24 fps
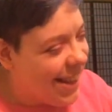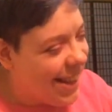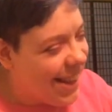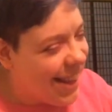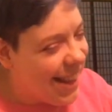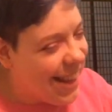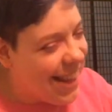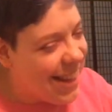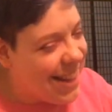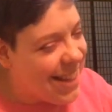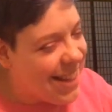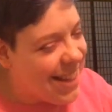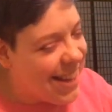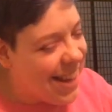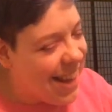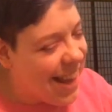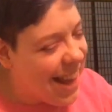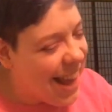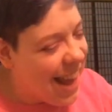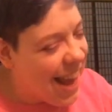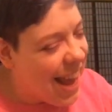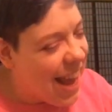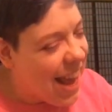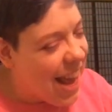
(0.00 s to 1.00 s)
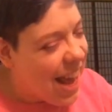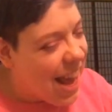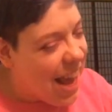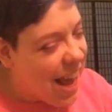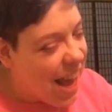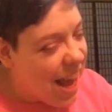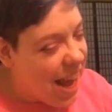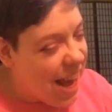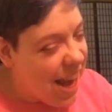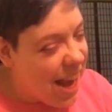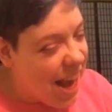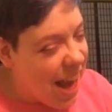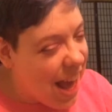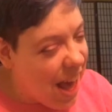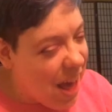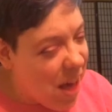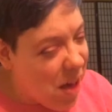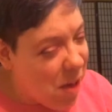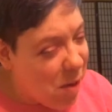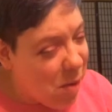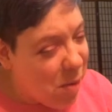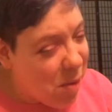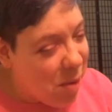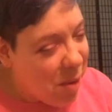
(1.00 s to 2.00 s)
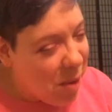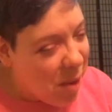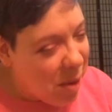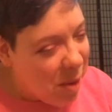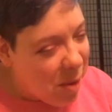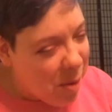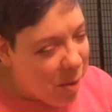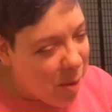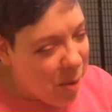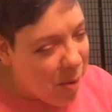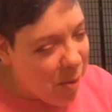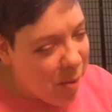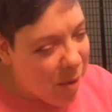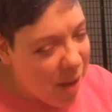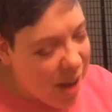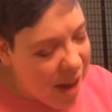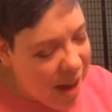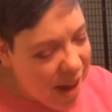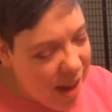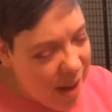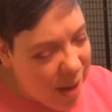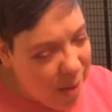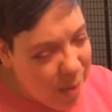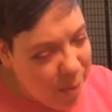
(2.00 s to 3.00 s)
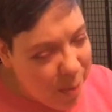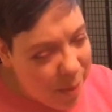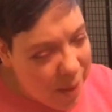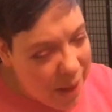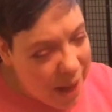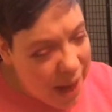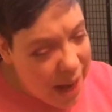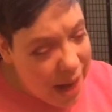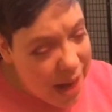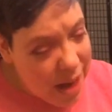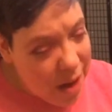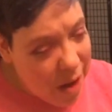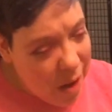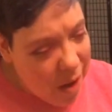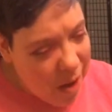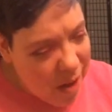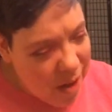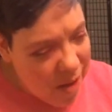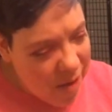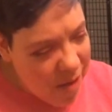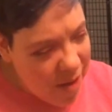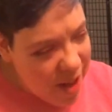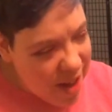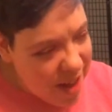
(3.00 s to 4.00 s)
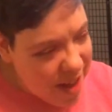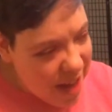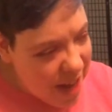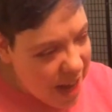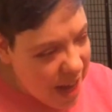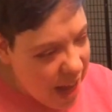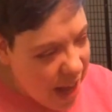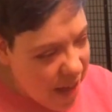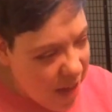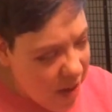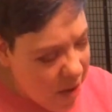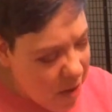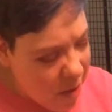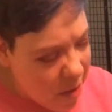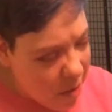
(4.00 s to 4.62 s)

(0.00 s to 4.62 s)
That's okay. And now we want to blend all of it together.